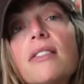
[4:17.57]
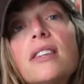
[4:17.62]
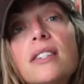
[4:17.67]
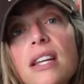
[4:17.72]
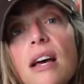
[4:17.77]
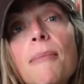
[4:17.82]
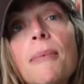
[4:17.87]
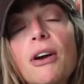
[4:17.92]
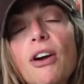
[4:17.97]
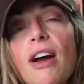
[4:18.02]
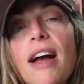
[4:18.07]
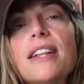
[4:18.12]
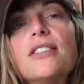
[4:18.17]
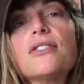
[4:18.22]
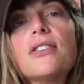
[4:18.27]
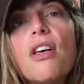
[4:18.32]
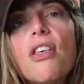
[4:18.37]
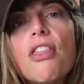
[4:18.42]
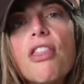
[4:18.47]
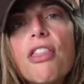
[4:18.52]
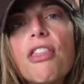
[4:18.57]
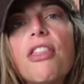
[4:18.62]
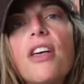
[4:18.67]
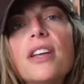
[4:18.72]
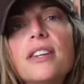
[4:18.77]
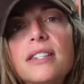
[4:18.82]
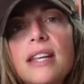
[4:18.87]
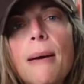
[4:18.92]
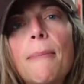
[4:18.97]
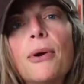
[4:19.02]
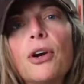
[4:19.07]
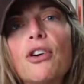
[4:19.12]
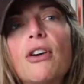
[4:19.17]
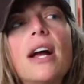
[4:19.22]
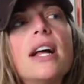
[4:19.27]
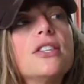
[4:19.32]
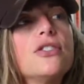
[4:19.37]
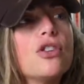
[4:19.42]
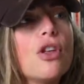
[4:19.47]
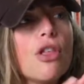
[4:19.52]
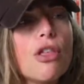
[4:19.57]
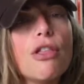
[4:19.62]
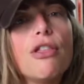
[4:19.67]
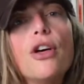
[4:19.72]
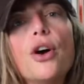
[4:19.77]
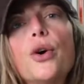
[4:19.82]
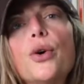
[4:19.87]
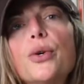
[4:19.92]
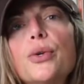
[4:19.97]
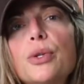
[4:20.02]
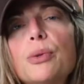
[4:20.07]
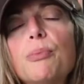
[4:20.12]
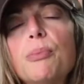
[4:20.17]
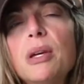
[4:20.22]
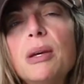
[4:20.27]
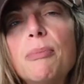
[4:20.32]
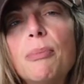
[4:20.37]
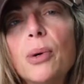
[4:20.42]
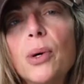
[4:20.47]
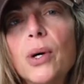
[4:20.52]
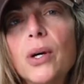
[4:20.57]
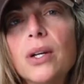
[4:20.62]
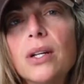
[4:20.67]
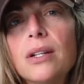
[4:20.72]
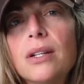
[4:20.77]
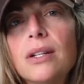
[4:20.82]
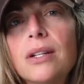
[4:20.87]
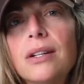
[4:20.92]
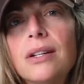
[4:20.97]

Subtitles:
The Democrats, those people.